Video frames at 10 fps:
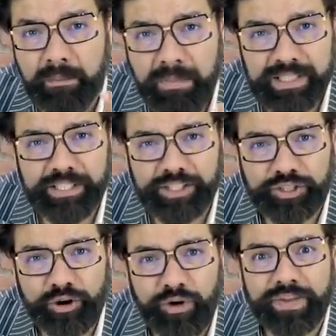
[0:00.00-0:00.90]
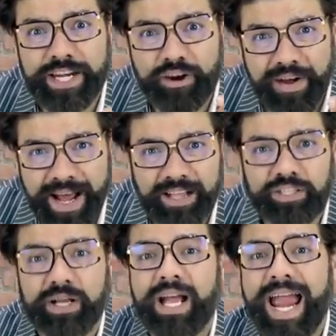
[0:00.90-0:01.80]
business growth, in your
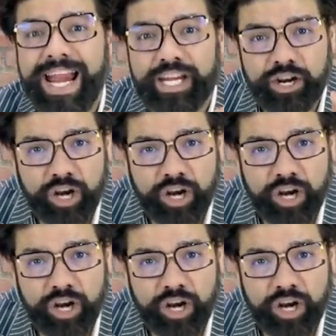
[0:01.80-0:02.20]
health, in your